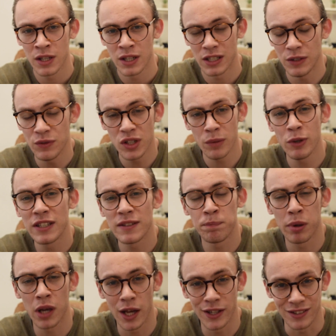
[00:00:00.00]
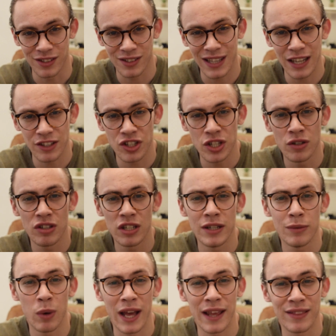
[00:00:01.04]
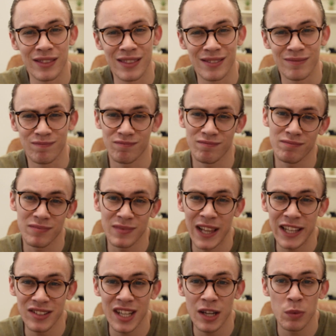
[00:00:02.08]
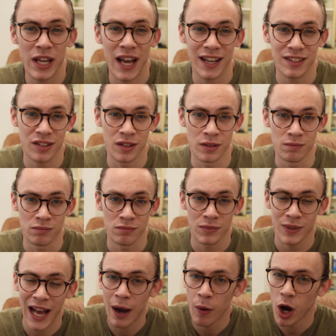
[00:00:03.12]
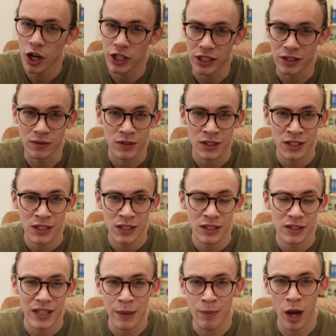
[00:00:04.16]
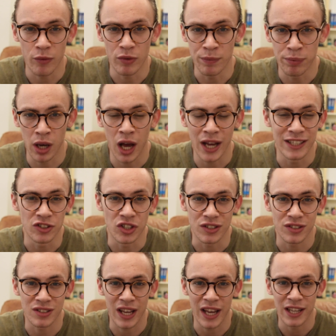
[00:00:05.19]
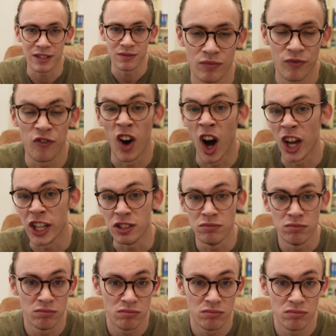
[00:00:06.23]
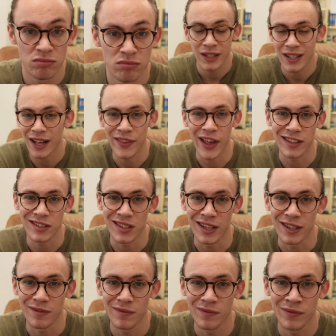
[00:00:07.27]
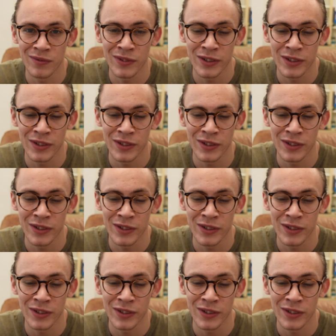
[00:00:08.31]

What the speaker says: If someone is blunt, that's usually when, let's say we ask them, how are you? They might reply and just say, fine, and that's it.